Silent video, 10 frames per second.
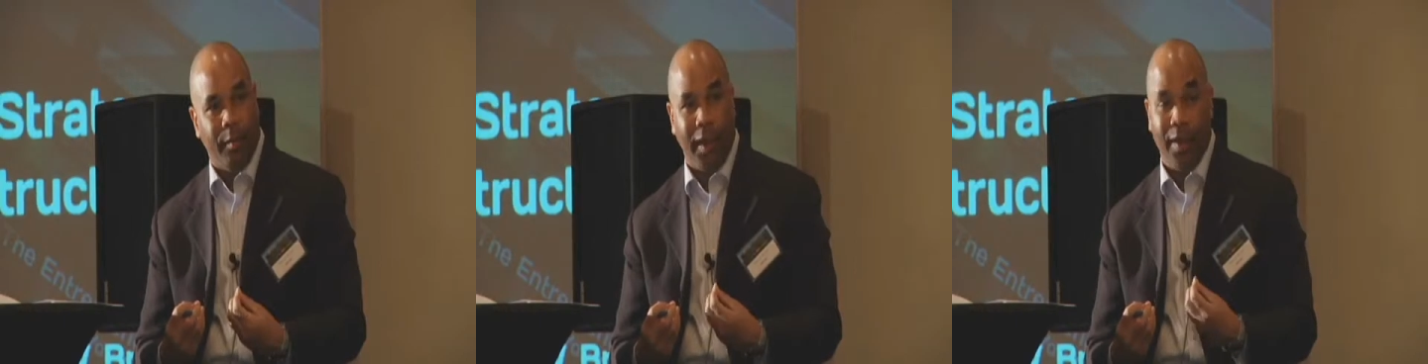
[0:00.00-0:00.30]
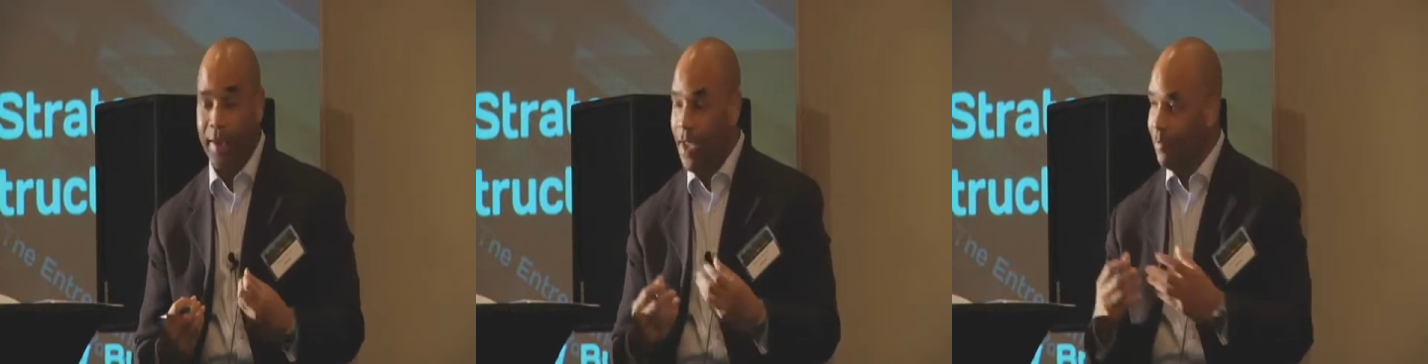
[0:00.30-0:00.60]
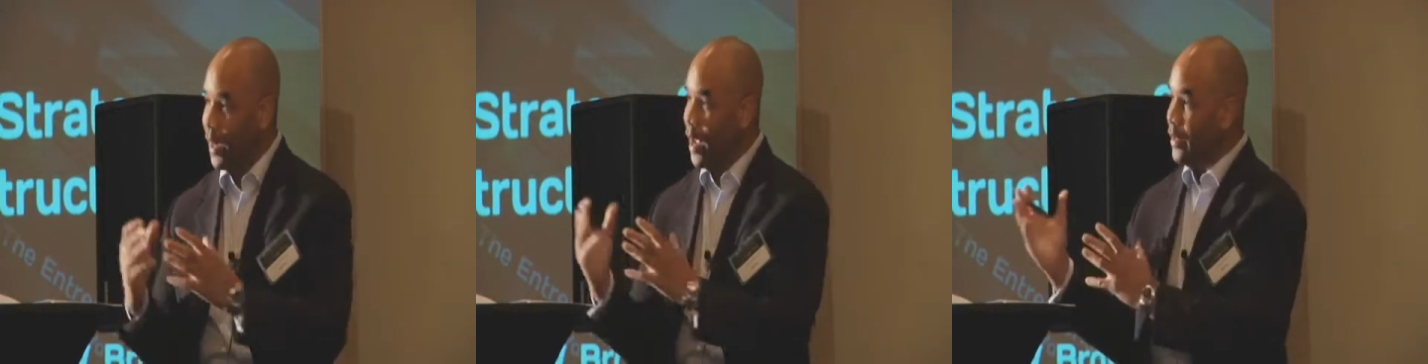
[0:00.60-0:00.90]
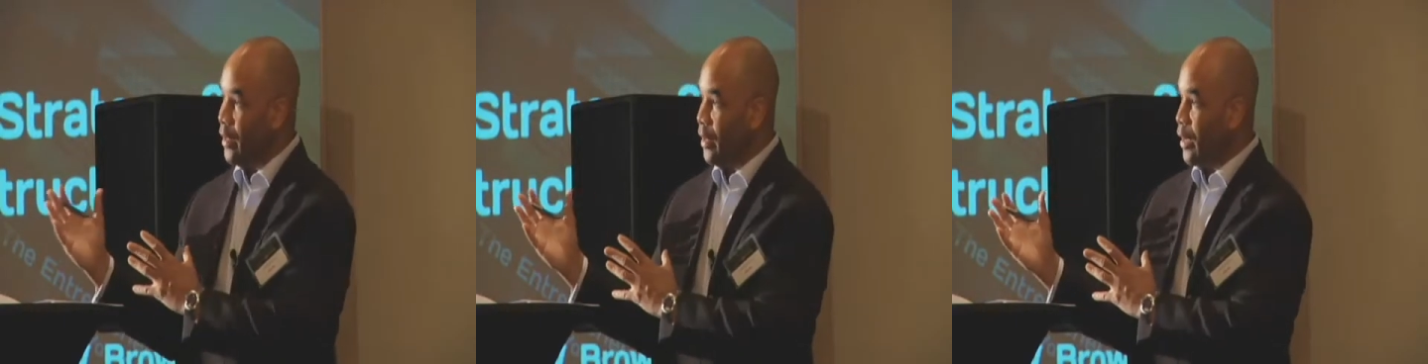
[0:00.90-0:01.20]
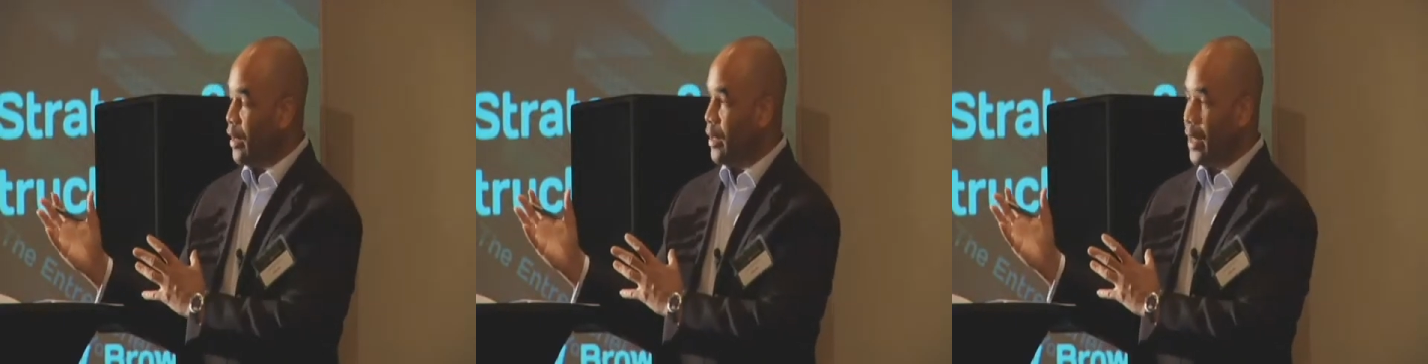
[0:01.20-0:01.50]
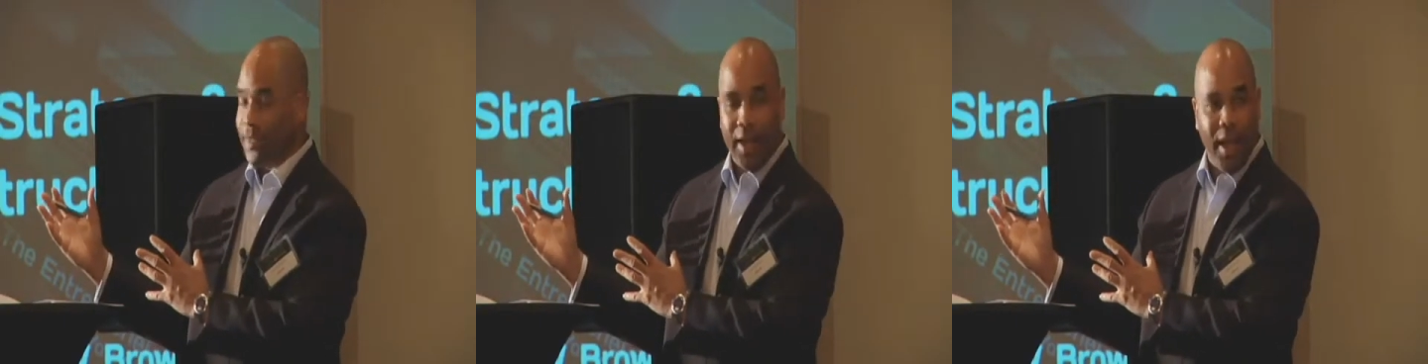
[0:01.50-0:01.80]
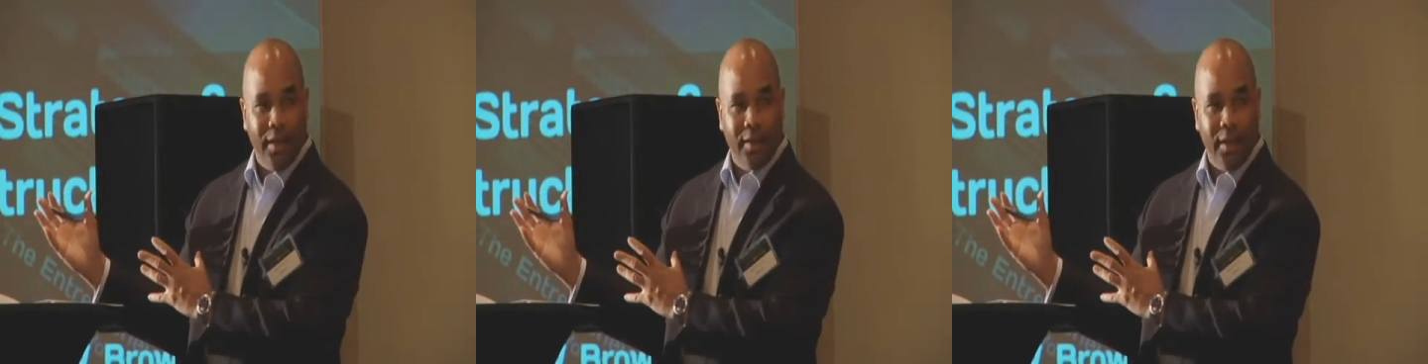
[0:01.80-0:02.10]
may not have an idea like
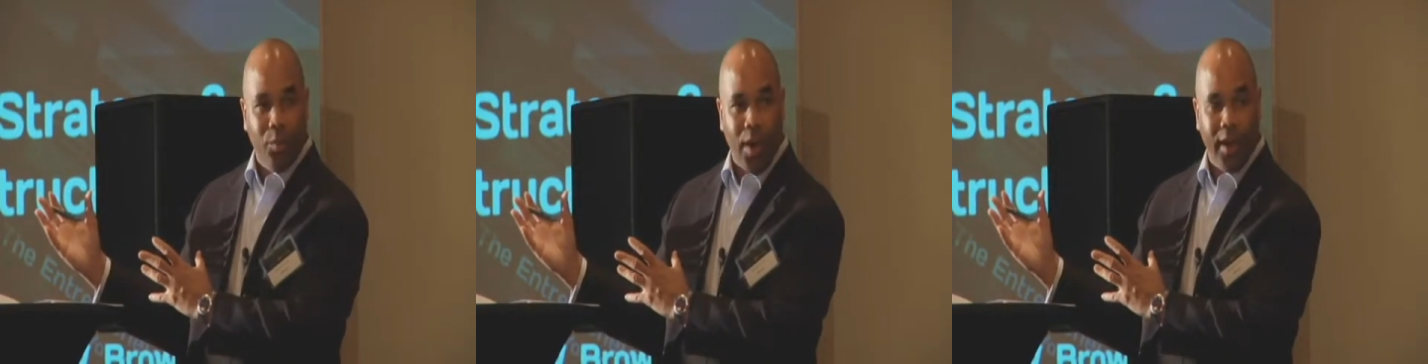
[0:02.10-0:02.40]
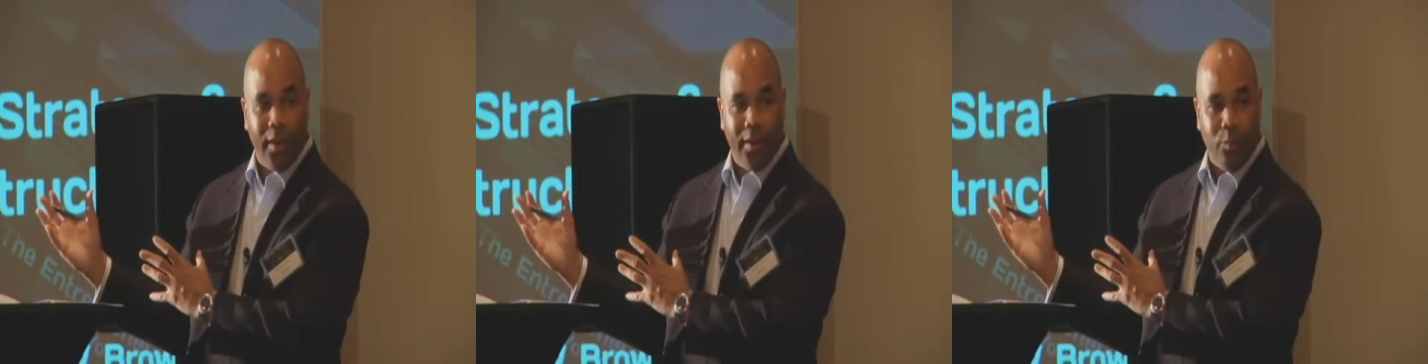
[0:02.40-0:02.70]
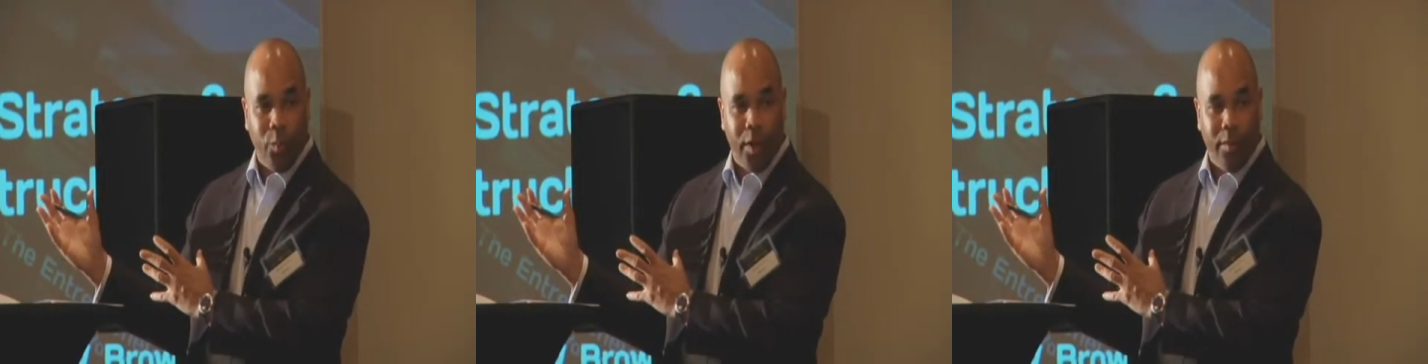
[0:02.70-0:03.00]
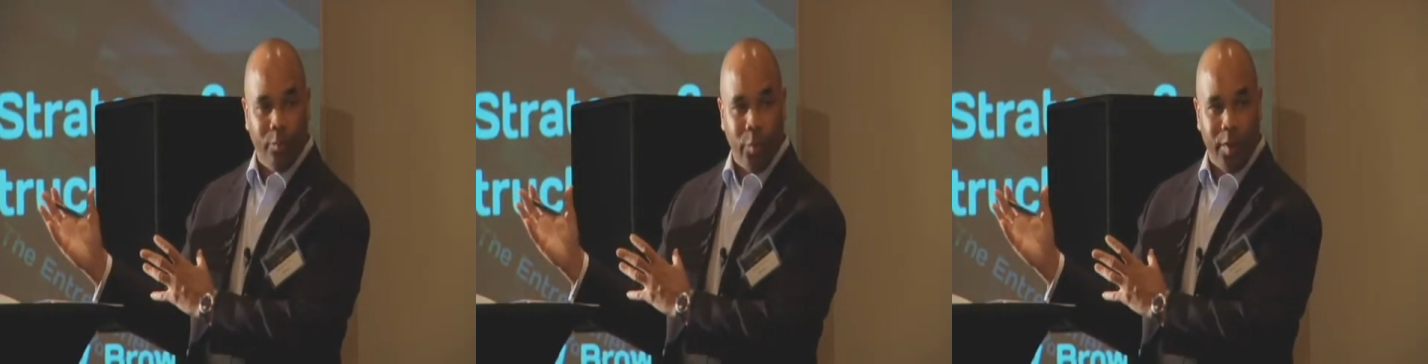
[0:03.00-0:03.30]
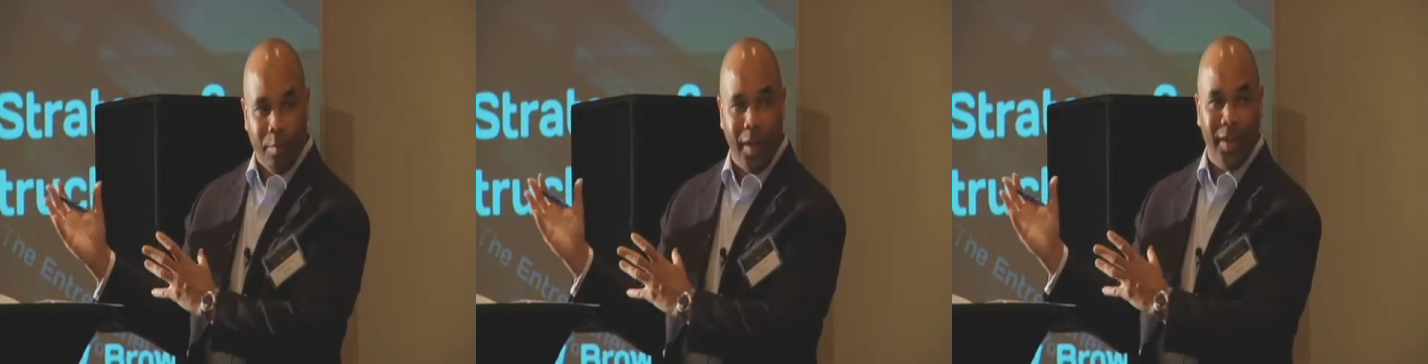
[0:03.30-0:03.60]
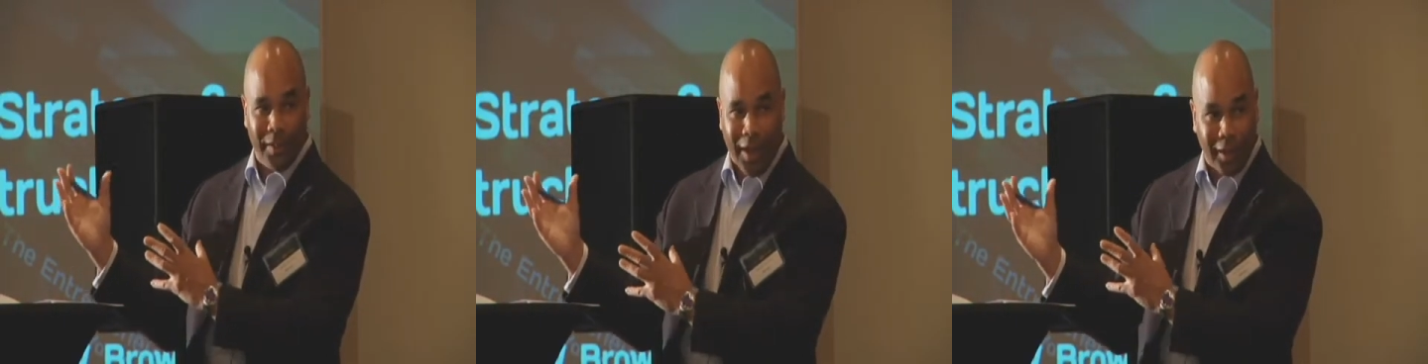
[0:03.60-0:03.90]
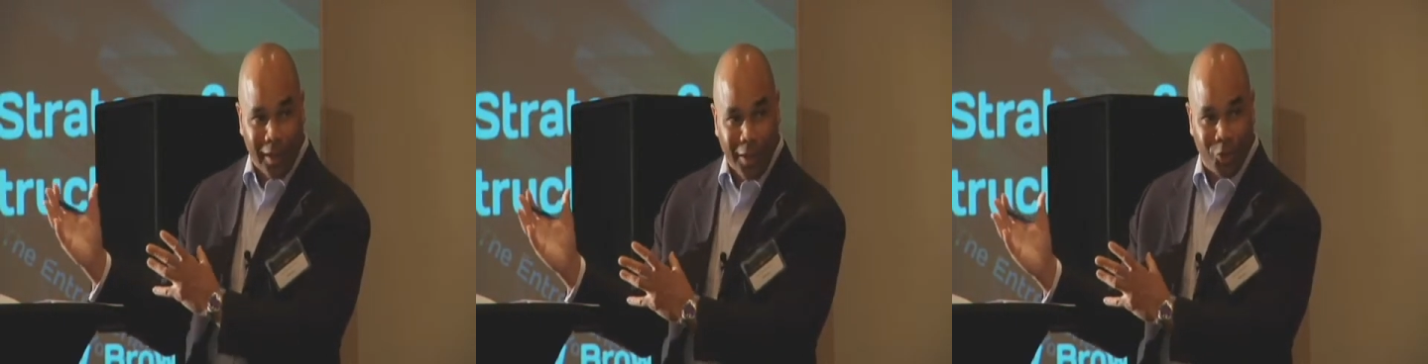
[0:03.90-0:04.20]
Hezekiah said where money's not
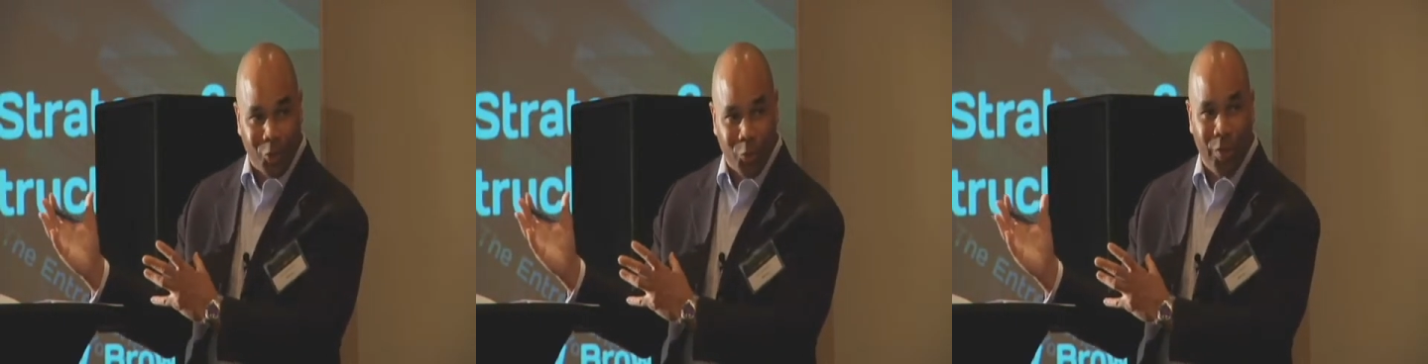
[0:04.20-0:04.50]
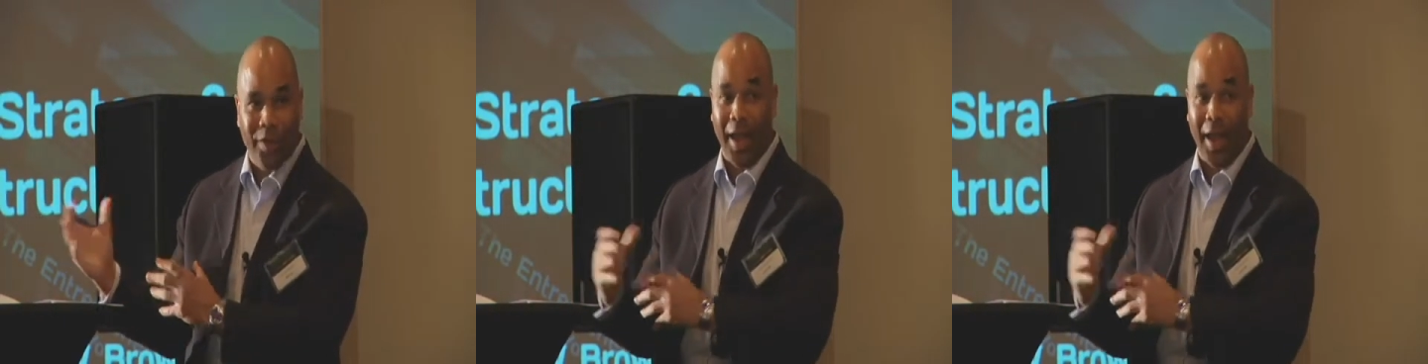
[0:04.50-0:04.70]
an issue.